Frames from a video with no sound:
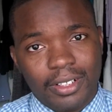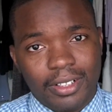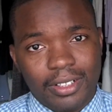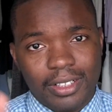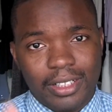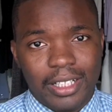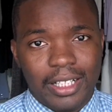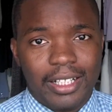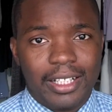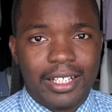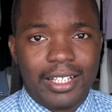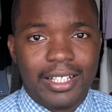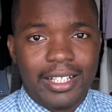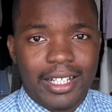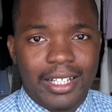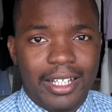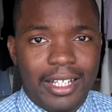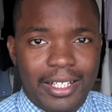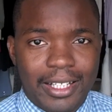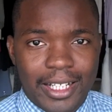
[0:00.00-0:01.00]
then
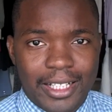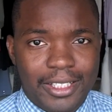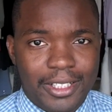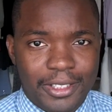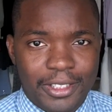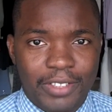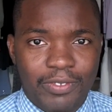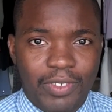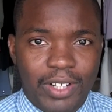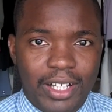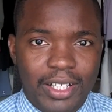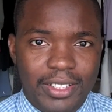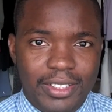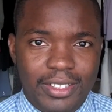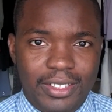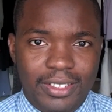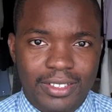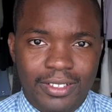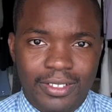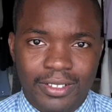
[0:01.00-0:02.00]
get a Nexus
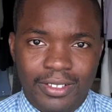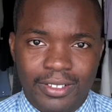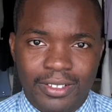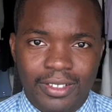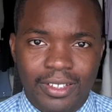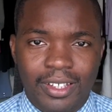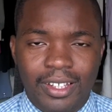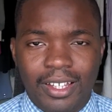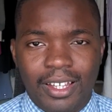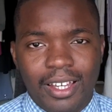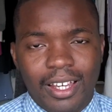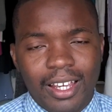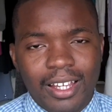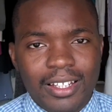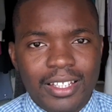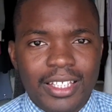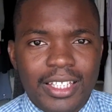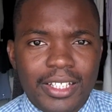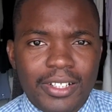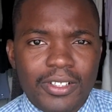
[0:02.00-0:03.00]
device. And
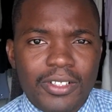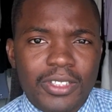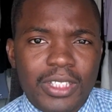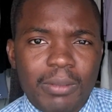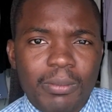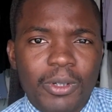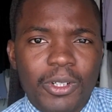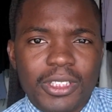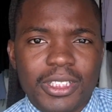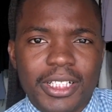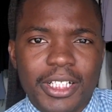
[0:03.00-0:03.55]
here is the most